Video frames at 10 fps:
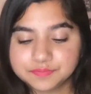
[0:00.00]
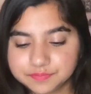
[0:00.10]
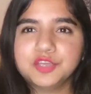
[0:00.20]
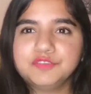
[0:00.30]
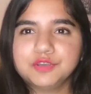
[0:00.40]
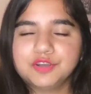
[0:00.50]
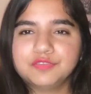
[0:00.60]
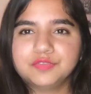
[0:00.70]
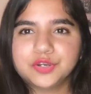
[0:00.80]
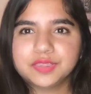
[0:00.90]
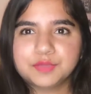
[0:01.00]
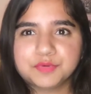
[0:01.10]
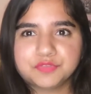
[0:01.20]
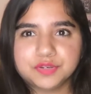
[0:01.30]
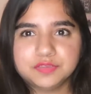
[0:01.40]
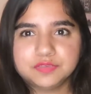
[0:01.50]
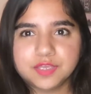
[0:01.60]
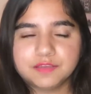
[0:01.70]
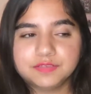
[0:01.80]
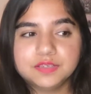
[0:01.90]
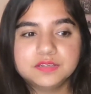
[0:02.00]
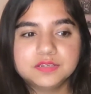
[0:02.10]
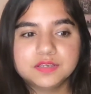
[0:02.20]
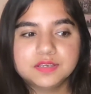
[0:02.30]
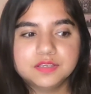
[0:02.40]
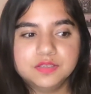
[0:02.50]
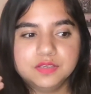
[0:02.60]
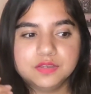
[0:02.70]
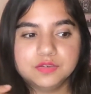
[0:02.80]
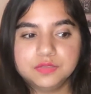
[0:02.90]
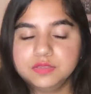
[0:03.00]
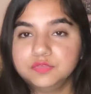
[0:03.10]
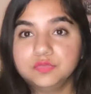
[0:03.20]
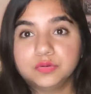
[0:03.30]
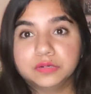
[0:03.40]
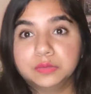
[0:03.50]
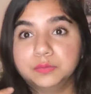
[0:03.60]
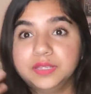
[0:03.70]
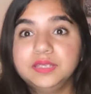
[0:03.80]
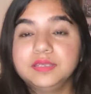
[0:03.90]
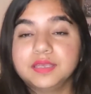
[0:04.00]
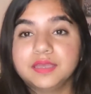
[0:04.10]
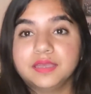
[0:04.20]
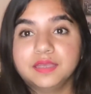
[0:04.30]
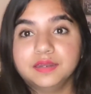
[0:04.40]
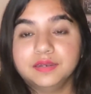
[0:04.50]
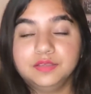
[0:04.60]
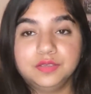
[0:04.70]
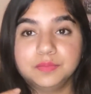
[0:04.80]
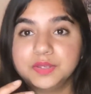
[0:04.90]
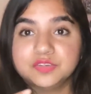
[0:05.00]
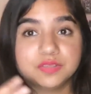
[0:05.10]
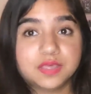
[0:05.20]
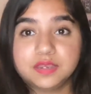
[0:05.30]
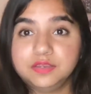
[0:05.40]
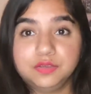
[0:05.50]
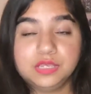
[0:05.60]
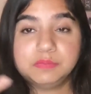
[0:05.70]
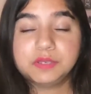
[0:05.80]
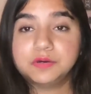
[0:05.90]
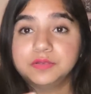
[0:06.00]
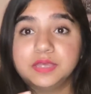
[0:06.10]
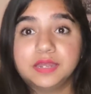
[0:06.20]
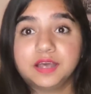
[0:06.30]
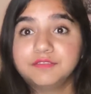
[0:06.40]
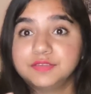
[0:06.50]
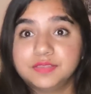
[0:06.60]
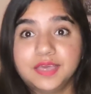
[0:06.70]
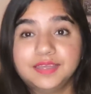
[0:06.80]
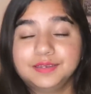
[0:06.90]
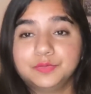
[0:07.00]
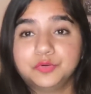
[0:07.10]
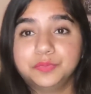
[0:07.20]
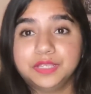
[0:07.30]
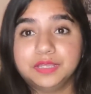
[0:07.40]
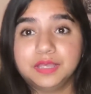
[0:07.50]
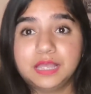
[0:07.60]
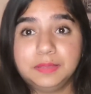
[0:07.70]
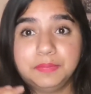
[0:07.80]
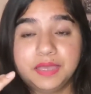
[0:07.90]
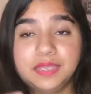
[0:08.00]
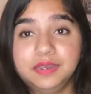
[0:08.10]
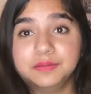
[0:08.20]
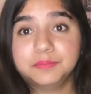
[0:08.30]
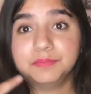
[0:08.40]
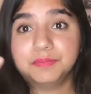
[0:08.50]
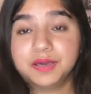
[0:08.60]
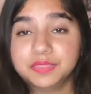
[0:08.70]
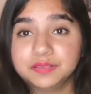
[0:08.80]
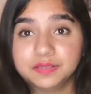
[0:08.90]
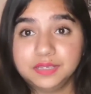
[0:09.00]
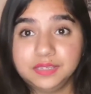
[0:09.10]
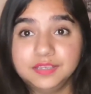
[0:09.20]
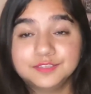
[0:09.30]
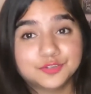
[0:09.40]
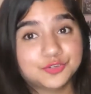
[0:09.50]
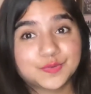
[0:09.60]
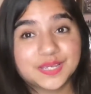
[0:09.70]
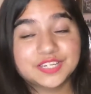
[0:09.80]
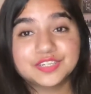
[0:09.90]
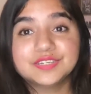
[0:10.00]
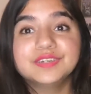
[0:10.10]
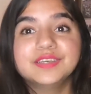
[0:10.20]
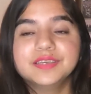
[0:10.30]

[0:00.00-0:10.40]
Now, if you're offering them a free service, you can do this for a week, and you can mention that in your email that after that it will be a paid monthly situation.